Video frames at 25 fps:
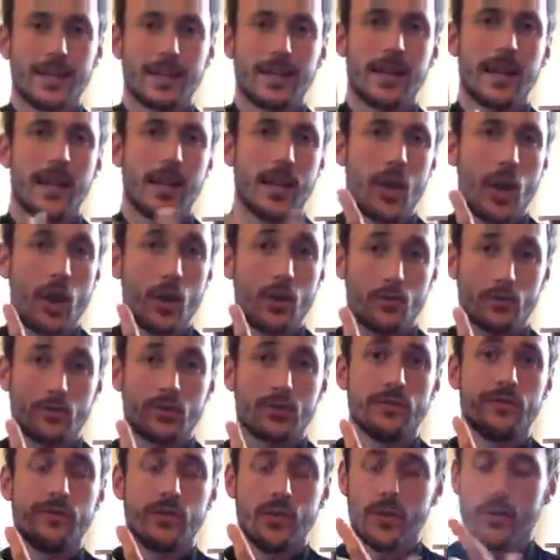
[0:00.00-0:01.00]
again holds
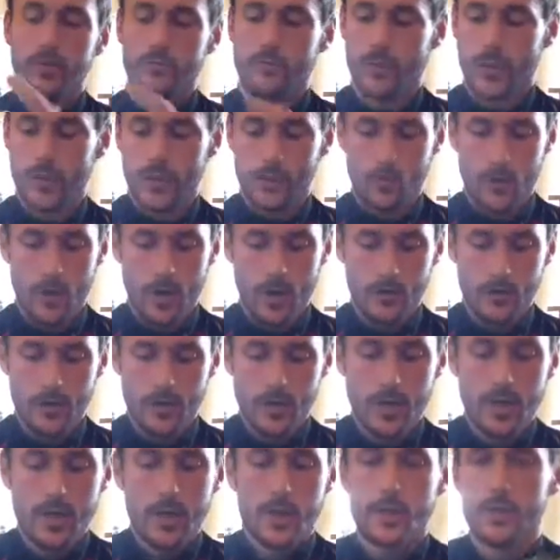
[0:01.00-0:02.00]
the foot in really well.
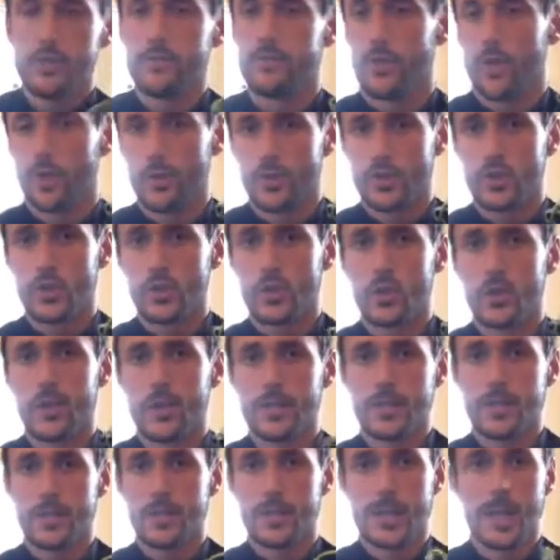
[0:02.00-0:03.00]
You've got the
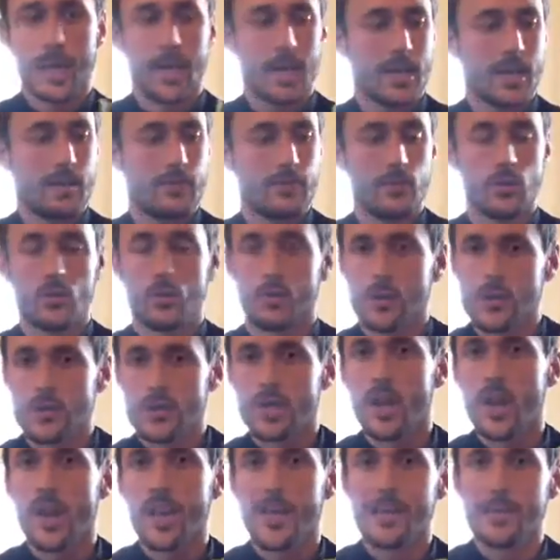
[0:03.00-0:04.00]
choice, okay, if you're
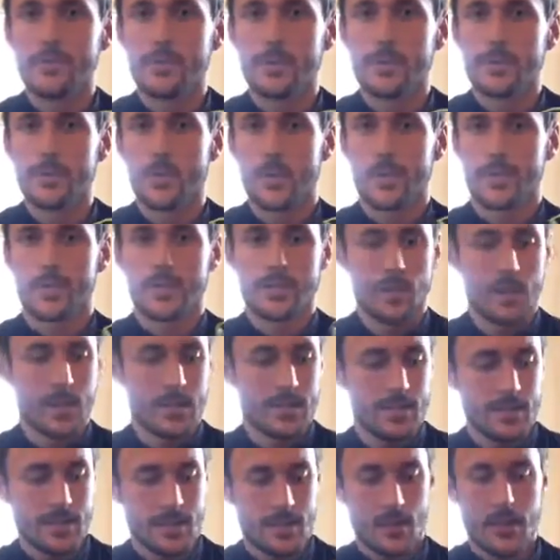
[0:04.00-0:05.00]
slightly in between
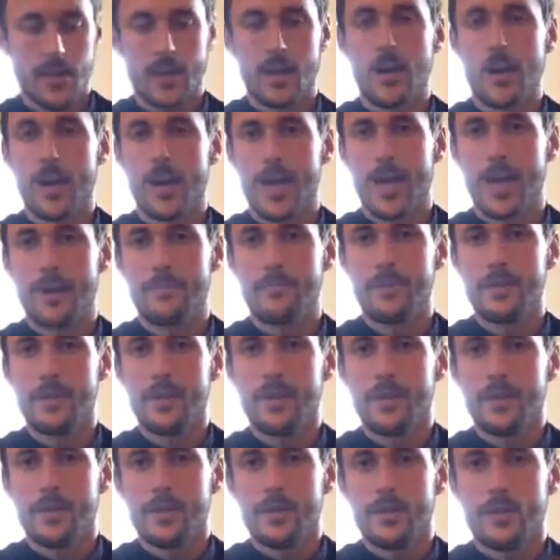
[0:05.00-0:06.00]
sizes like I am,
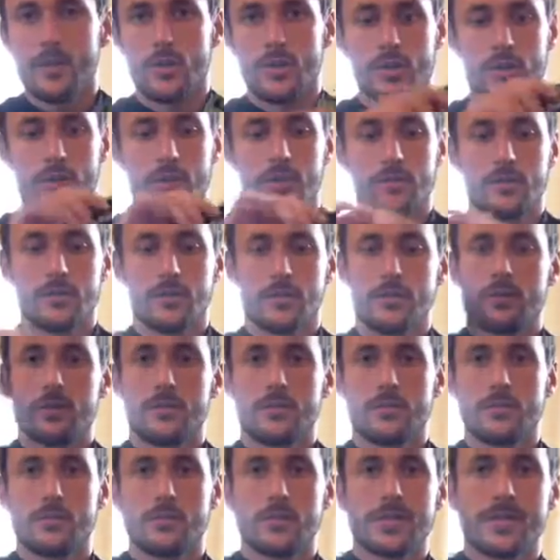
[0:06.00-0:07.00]
you can
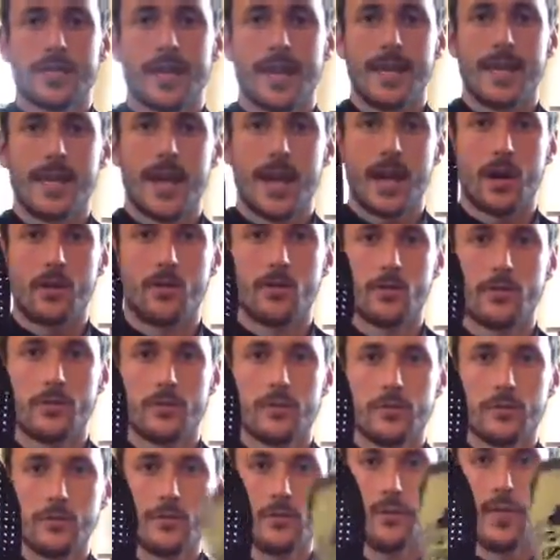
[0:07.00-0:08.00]
take out
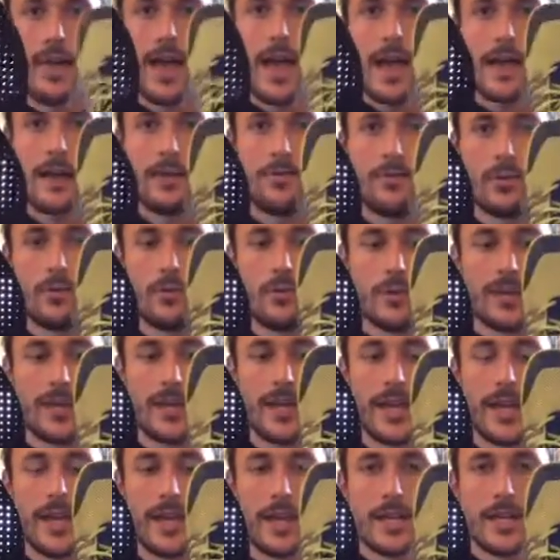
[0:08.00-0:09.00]
that if you want to
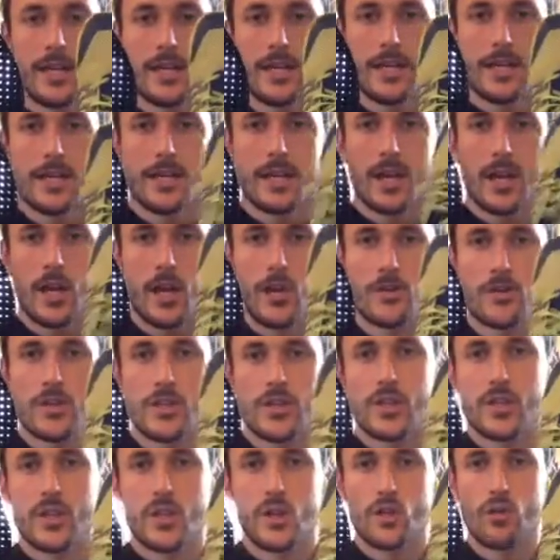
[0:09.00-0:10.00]
get closer
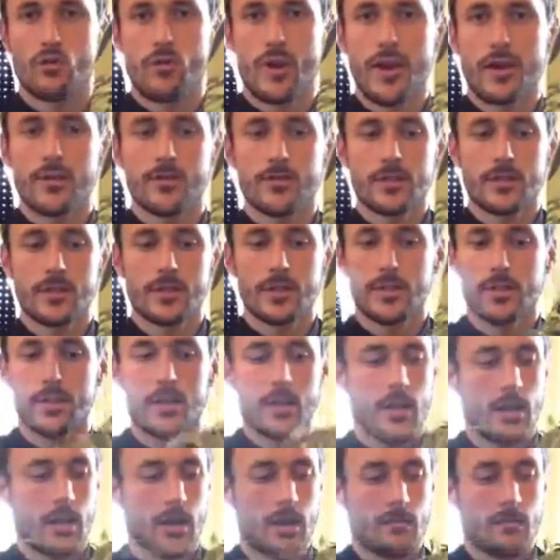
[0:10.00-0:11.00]
to the ground.
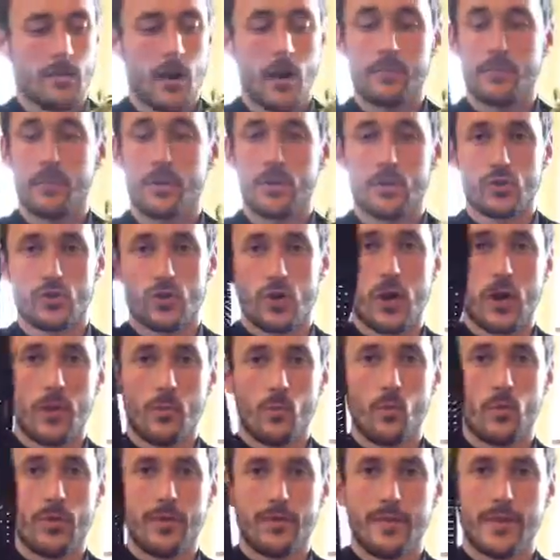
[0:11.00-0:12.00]
I'm going to try and
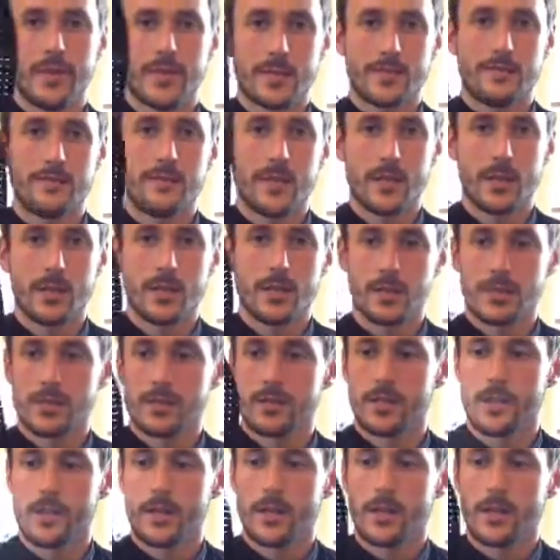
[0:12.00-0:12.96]
with this first